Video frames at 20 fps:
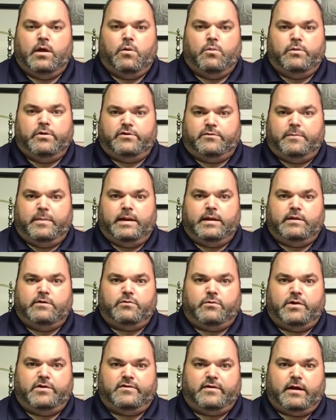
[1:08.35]
When it's
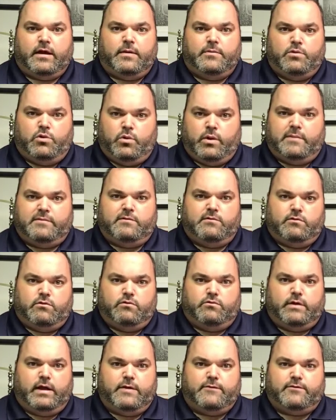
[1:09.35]
mandatory time, you have to do
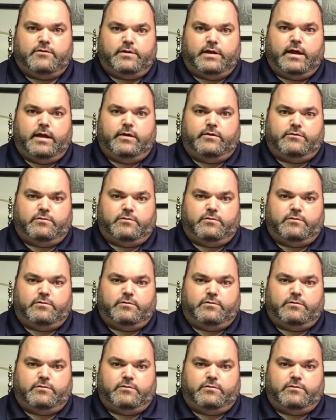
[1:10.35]
day for day.